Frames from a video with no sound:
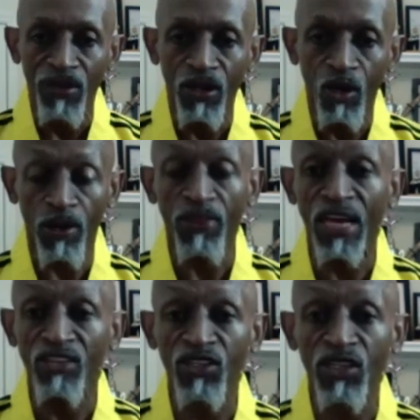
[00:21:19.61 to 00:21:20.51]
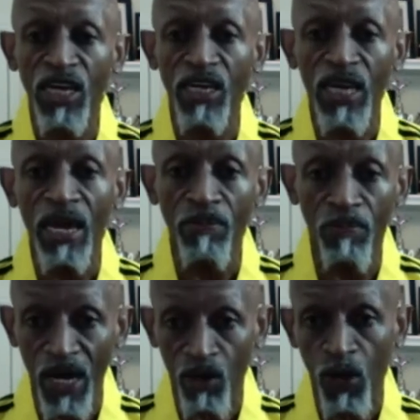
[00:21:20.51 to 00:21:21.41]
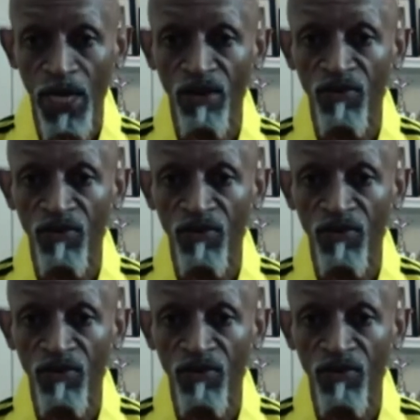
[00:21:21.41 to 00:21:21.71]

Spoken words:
You know, and that's the nickname, by the way, given